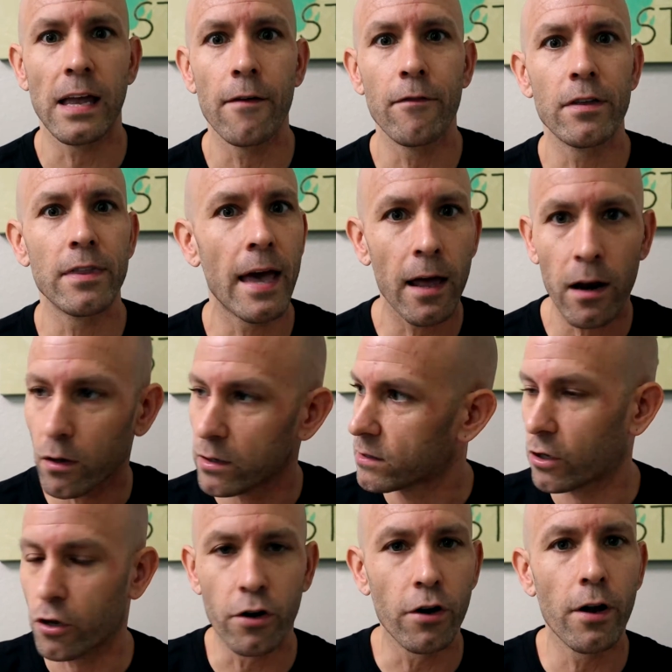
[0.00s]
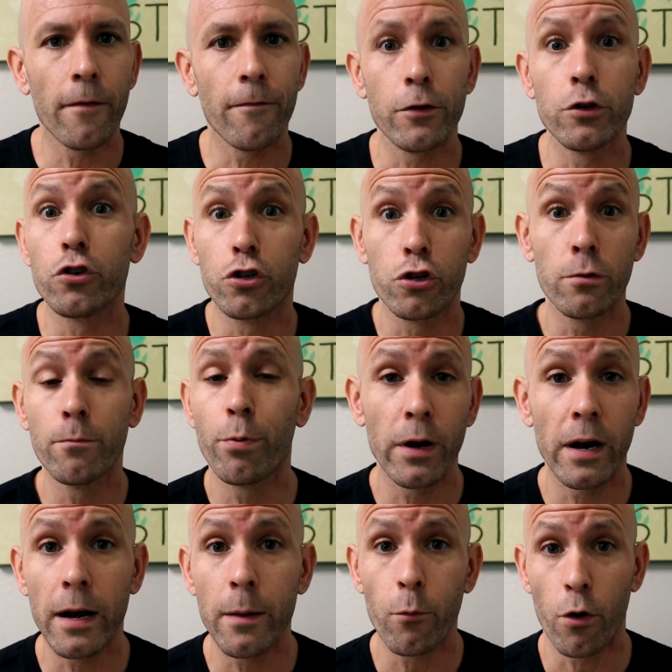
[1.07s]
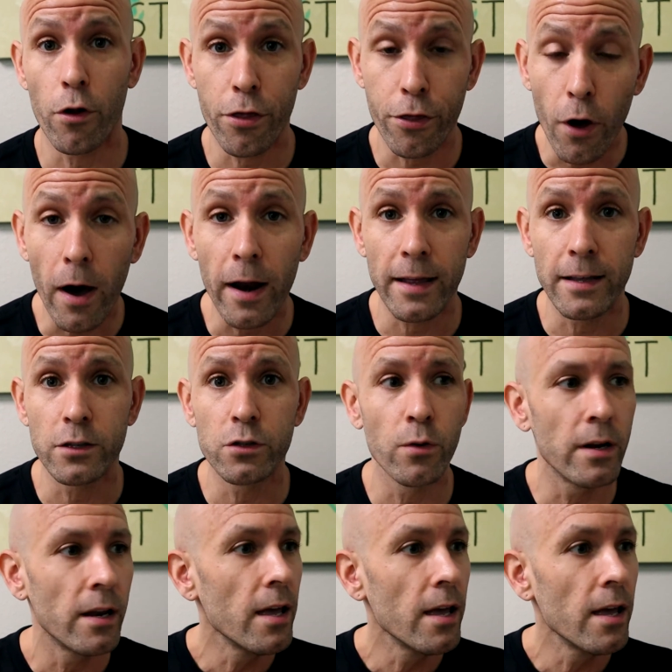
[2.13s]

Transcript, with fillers: having that is good enough and you shouldn't put any more thought into it